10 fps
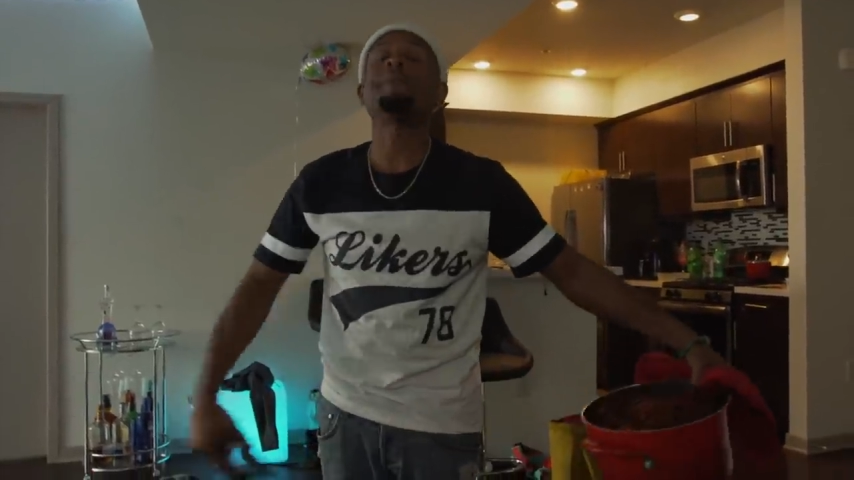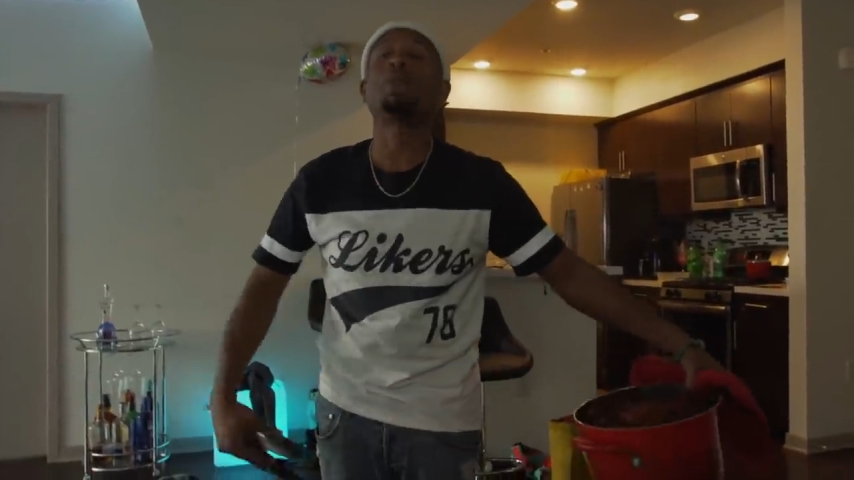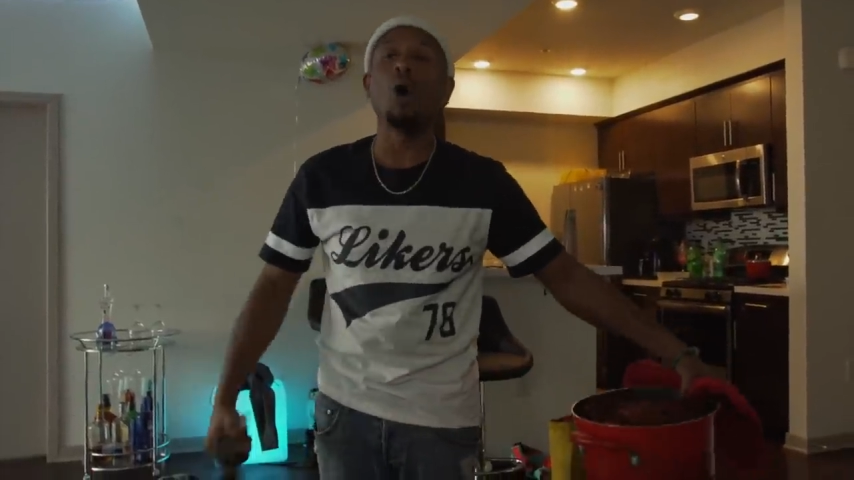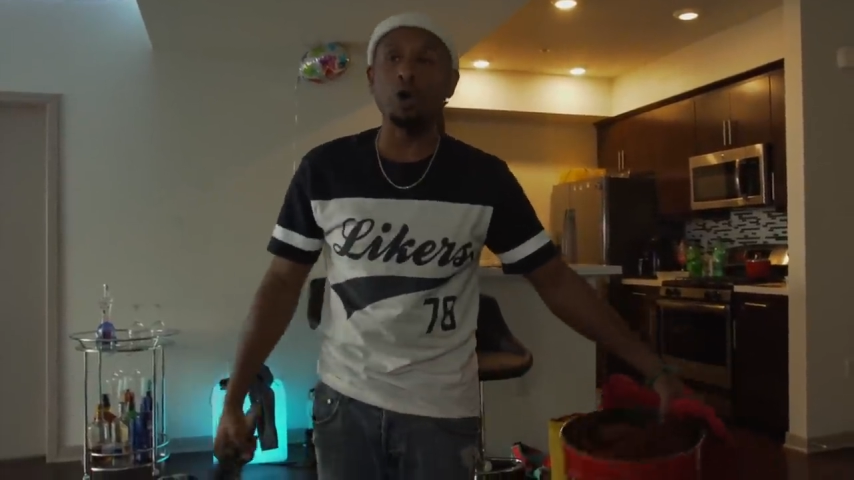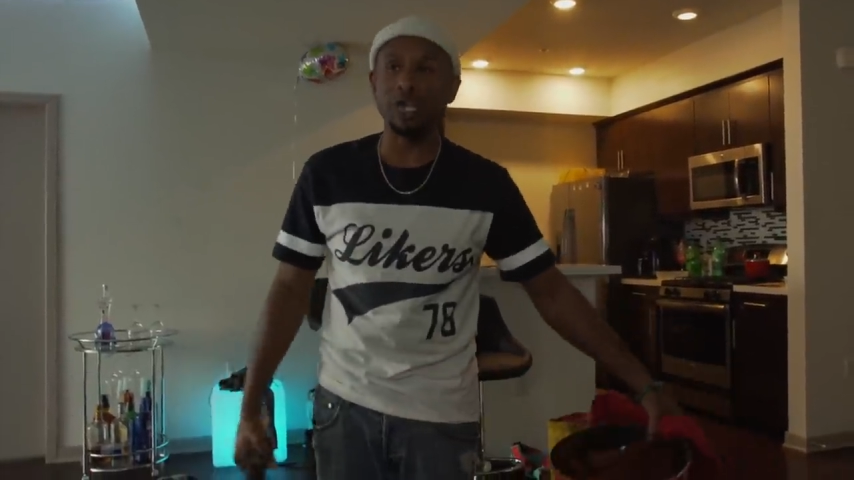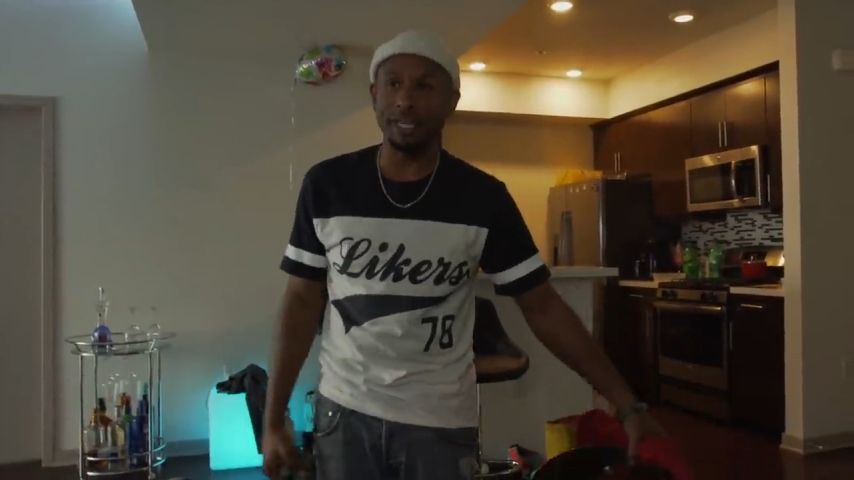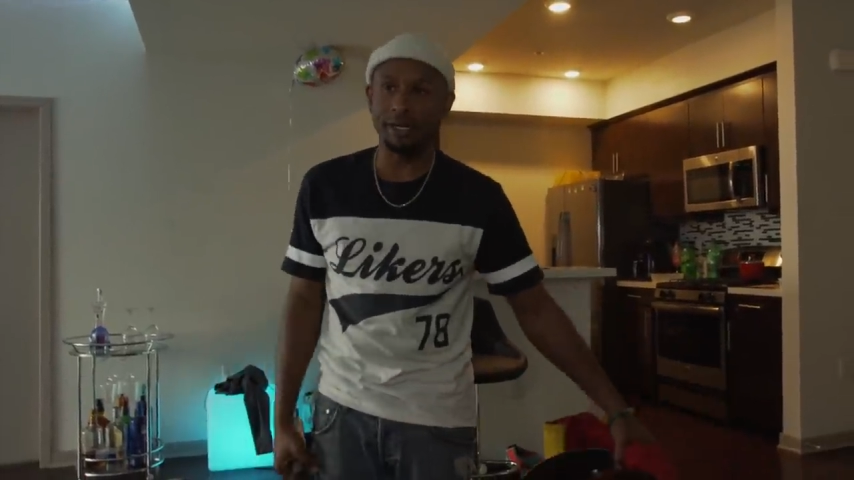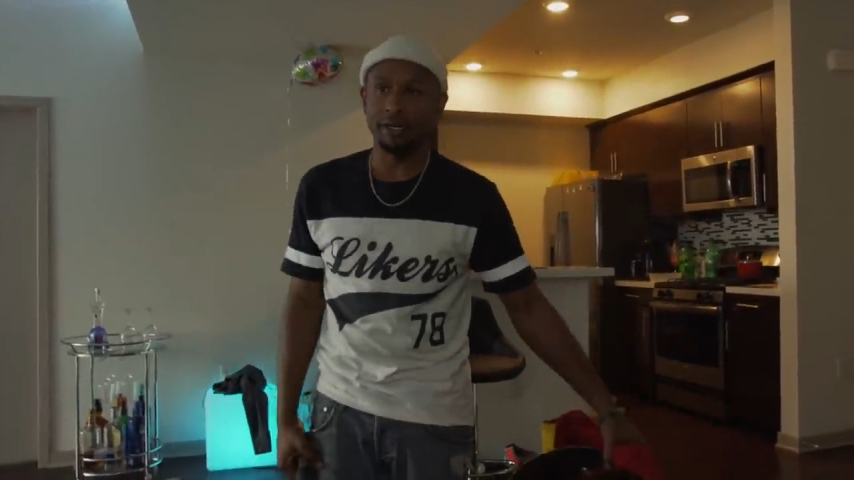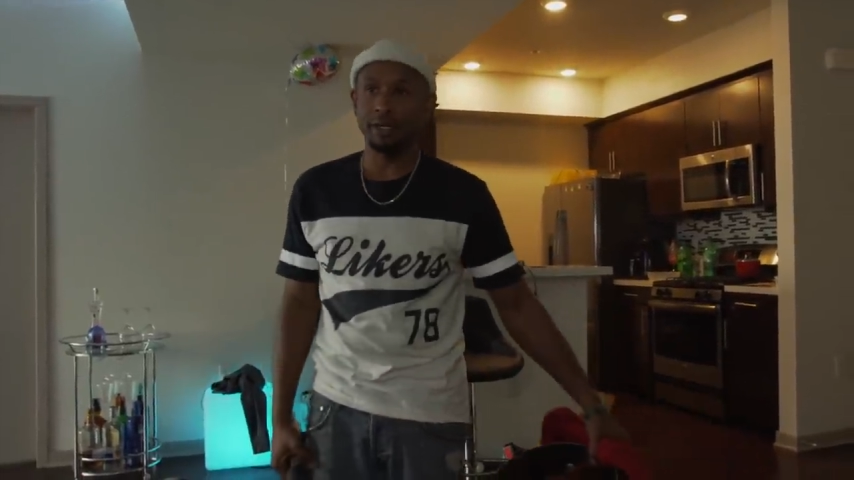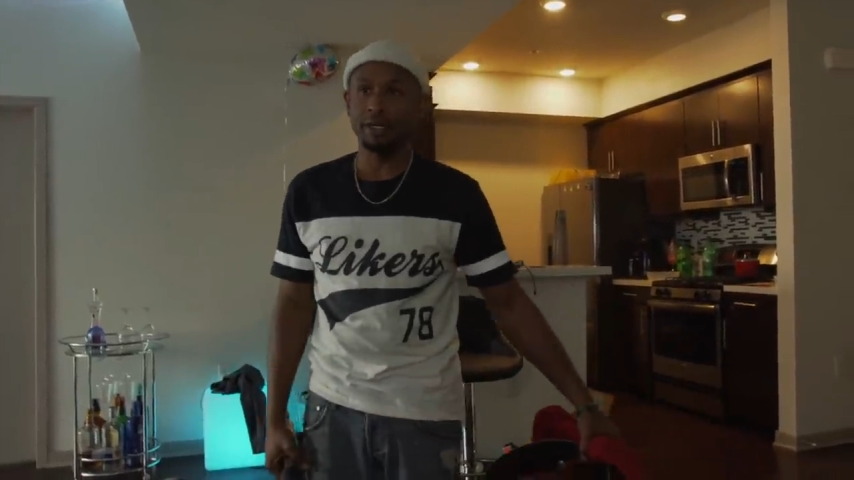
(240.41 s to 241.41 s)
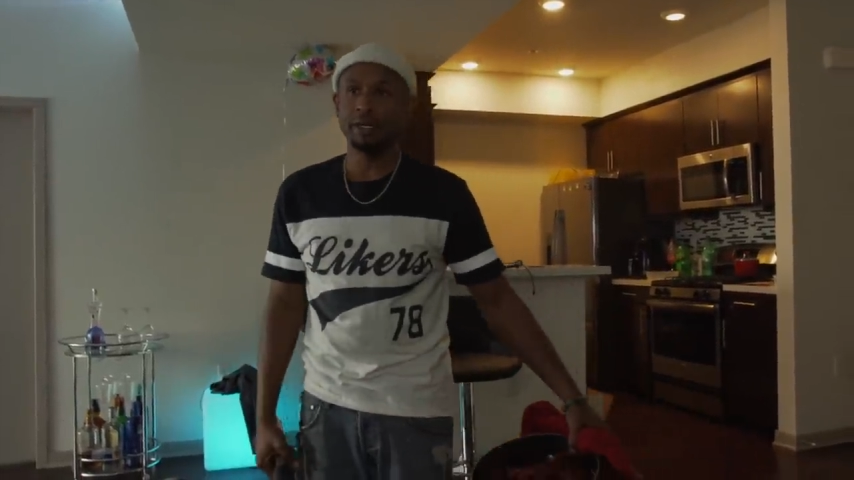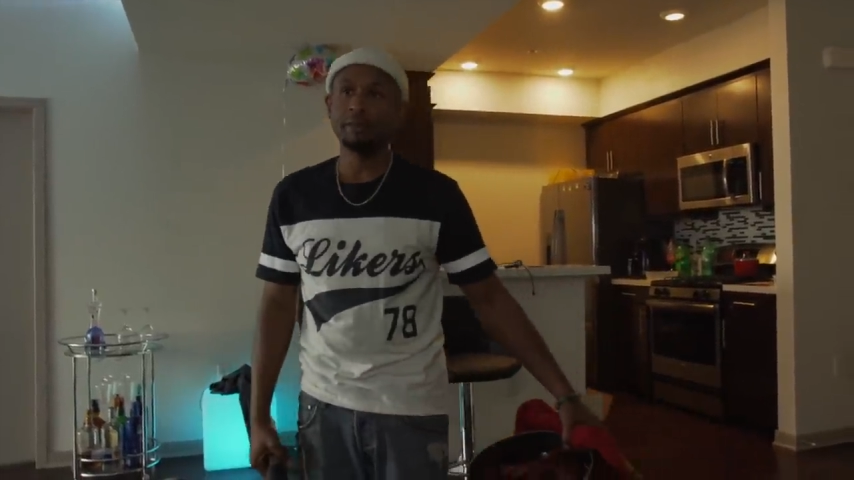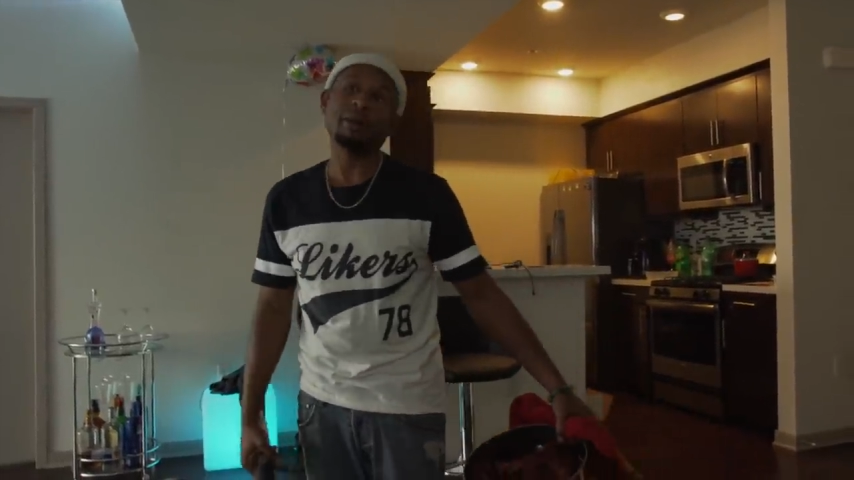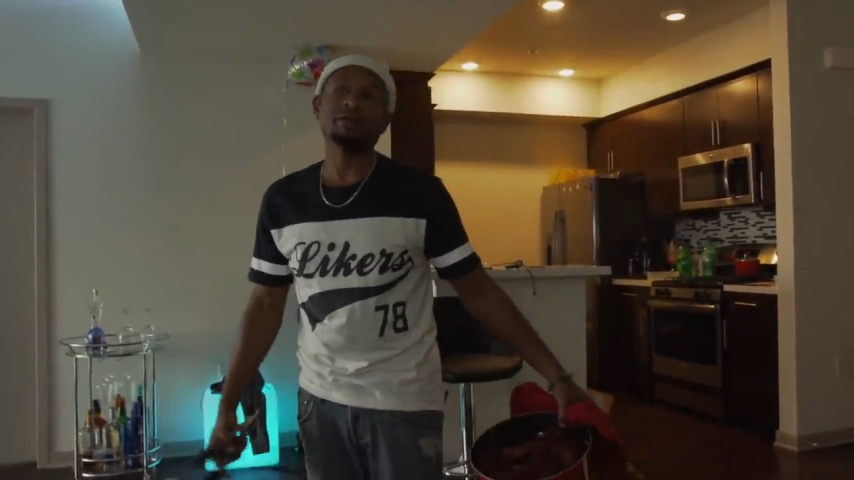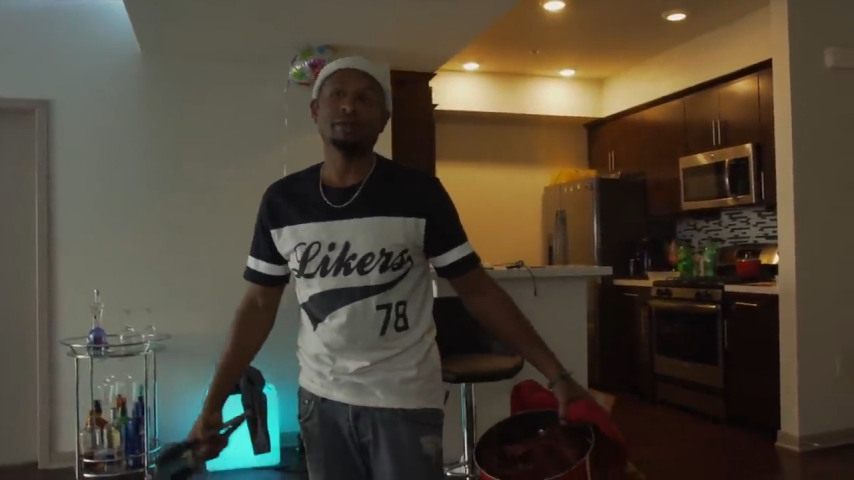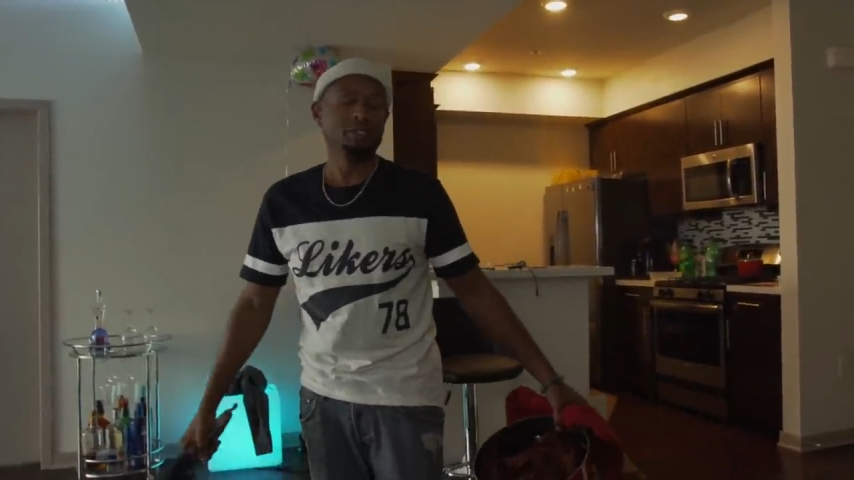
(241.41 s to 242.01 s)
booed it. But